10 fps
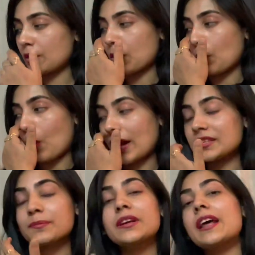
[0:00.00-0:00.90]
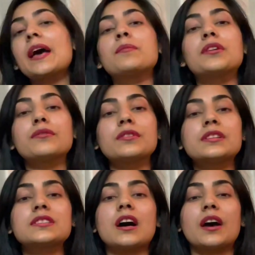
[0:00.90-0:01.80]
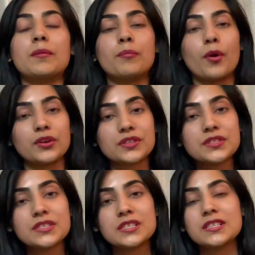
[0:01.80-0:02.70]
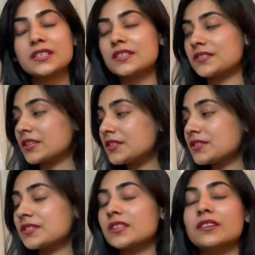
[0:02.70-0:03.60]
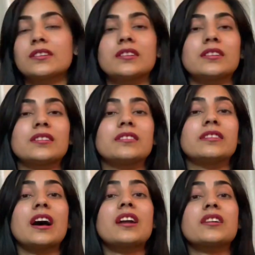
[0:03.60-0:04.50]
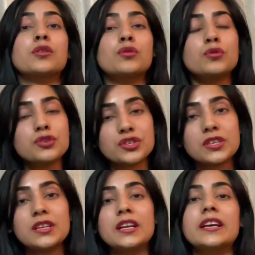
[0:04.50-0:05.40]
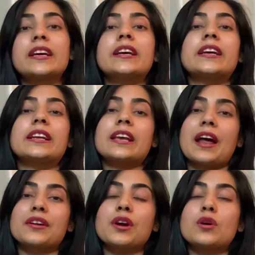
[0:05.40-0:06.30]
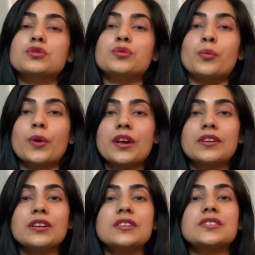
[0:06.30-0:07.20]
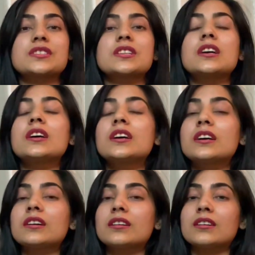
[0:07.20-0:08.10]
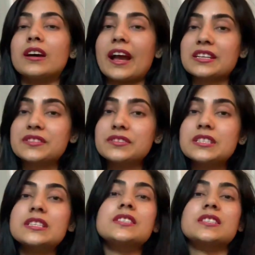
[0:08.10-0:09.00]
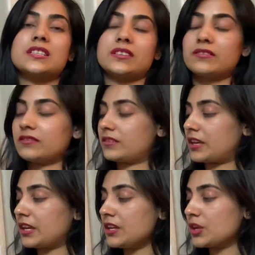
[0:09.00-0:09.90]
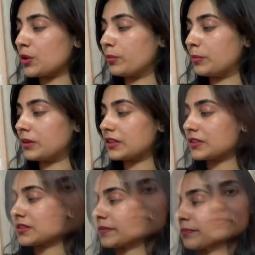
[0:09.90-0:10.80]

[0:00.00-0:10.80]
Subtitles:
Vitamin and minerals are important since they are crucial in carrying out various activities in human beings.